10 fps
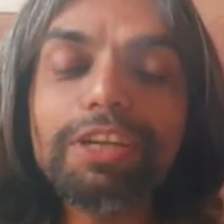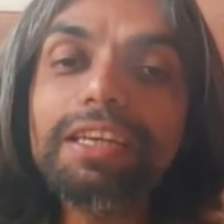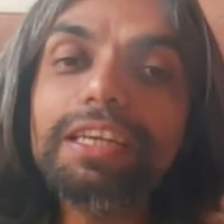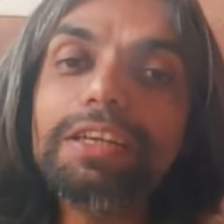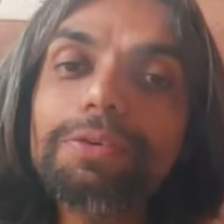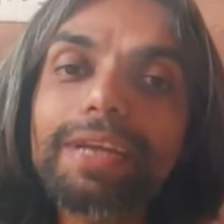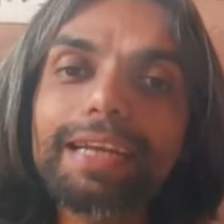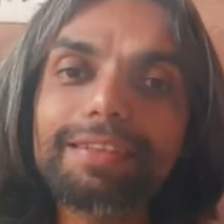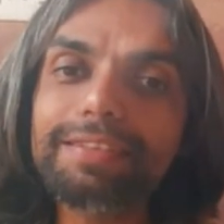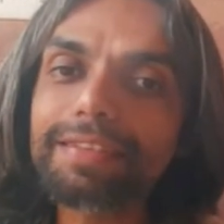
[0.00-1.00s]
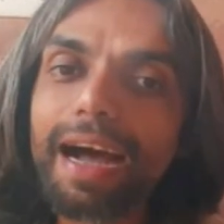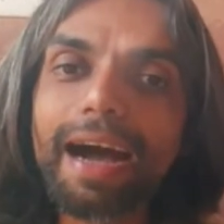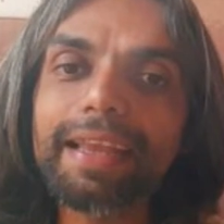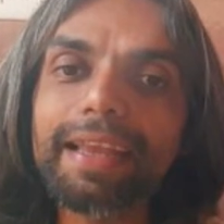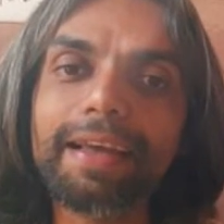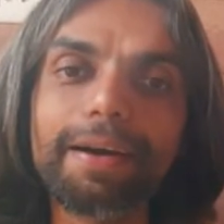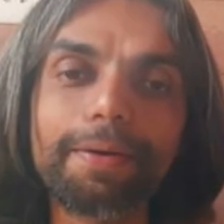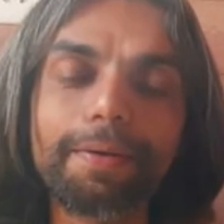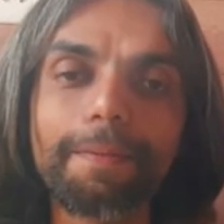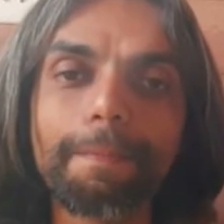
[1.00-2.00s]
So we need to get this
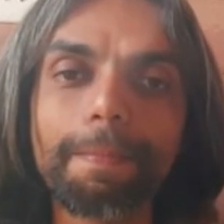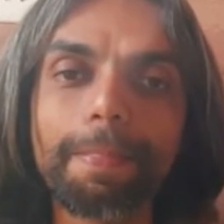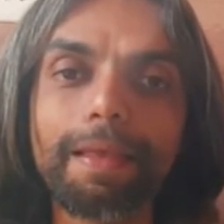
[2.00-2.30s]
eye now,